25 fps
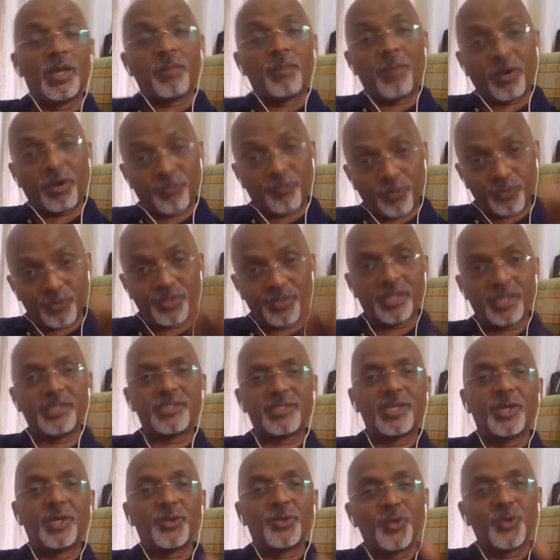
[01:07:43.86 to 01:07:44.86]
But for
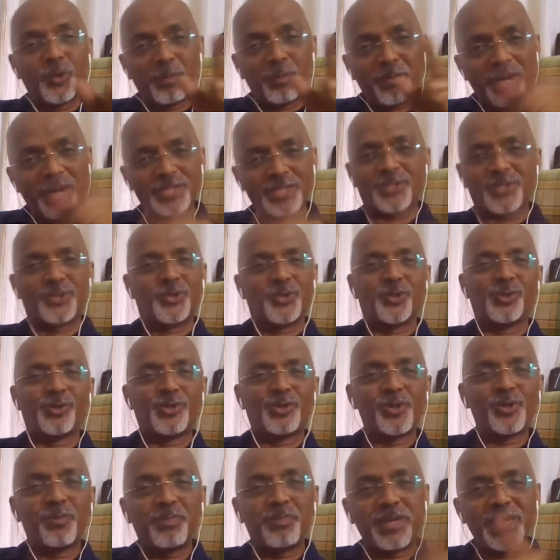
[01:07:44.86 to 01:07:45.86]
this, you must do.
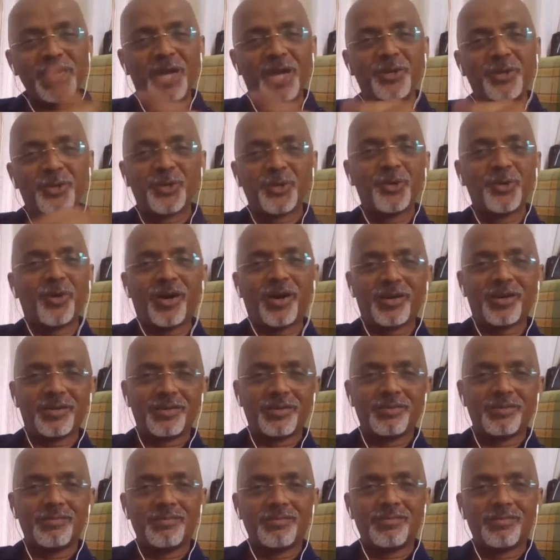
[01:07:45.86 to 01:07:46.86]
So be a doer
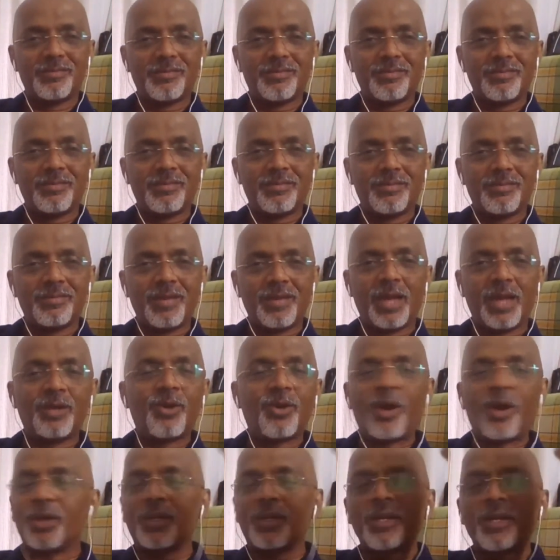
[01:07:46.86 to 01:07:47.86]
and
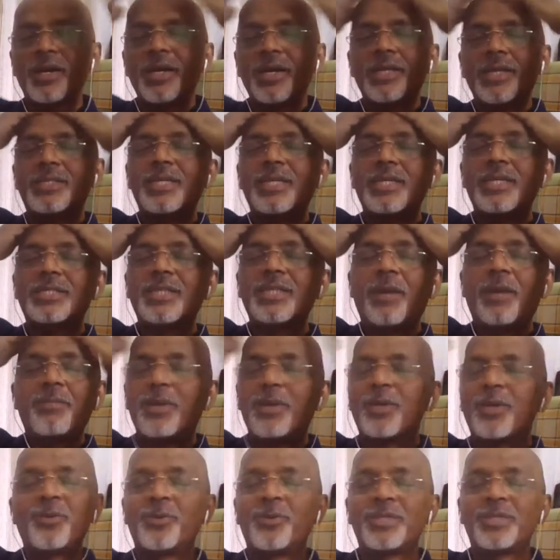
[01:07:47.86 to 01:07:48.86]
not just
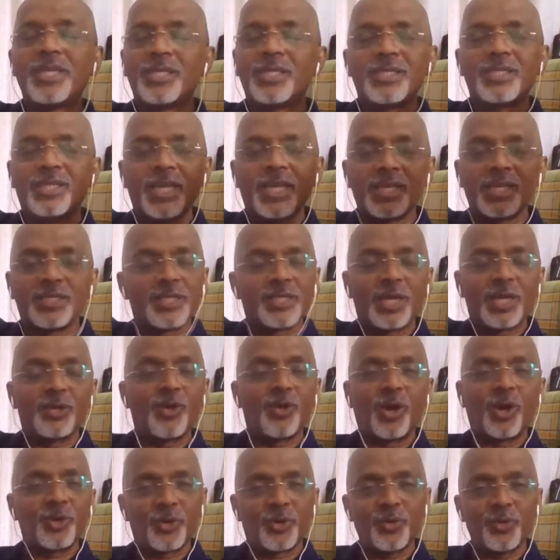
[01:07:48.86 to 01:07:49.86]
somebody who just thinks and
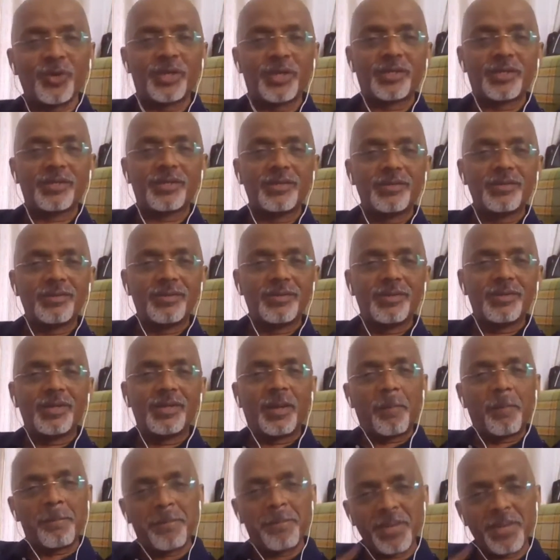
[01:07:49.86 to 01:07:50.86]
not do it.
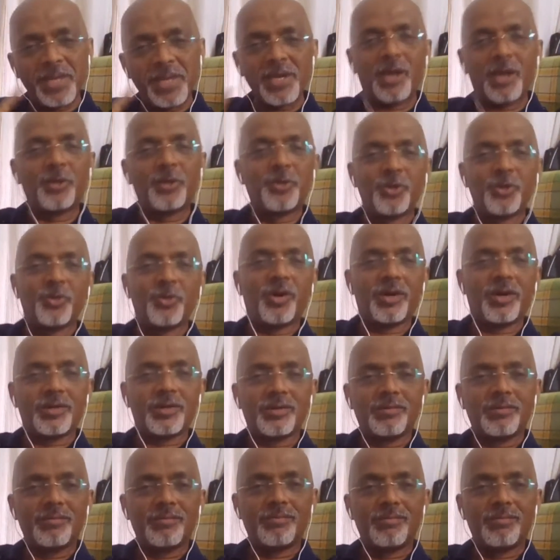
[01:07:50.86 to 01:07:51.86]
Be a doer.
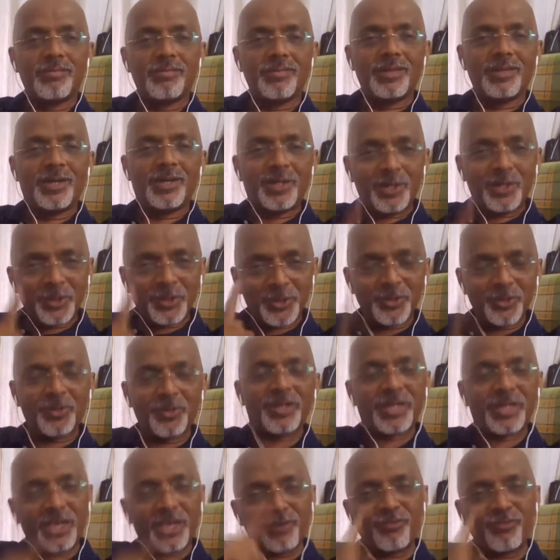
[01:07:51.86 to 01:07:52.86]
Do
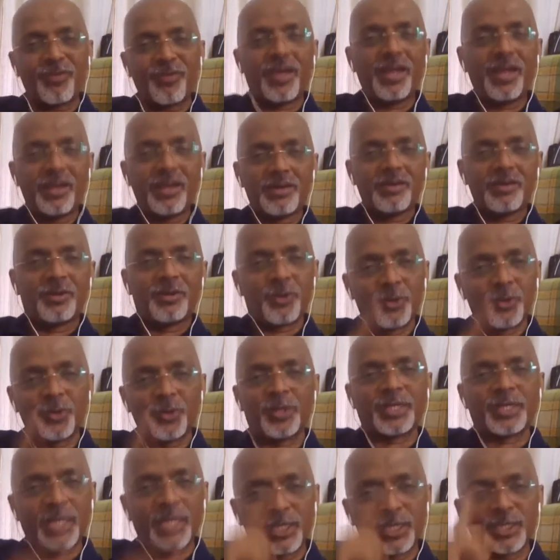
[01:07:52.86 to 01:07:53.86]
it and fail. Do
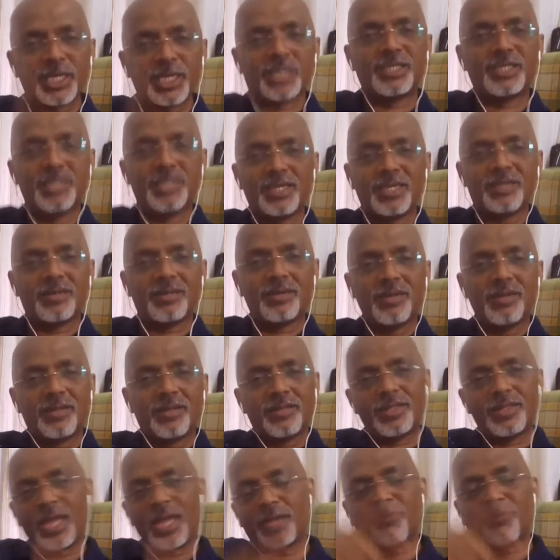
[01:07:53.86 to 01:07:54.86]
it and succeed.
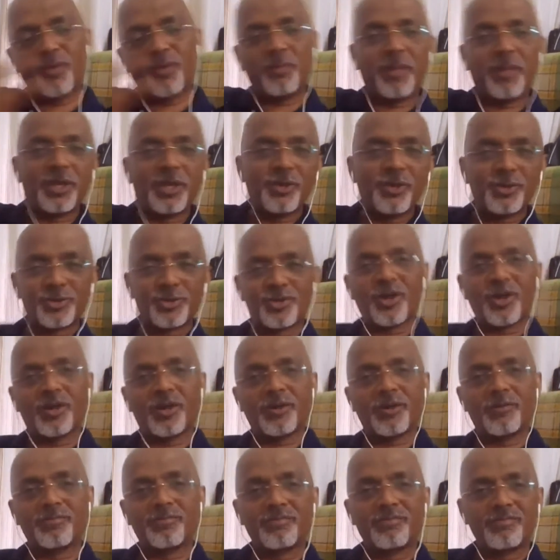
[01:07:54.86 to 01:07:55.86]
That will make you
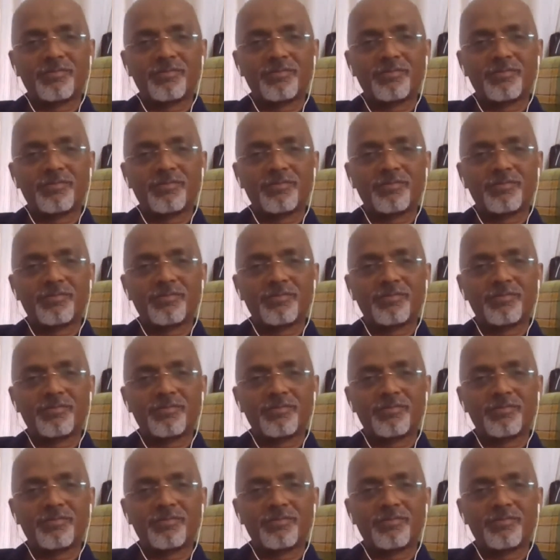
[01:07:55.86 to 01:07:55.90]
stronger.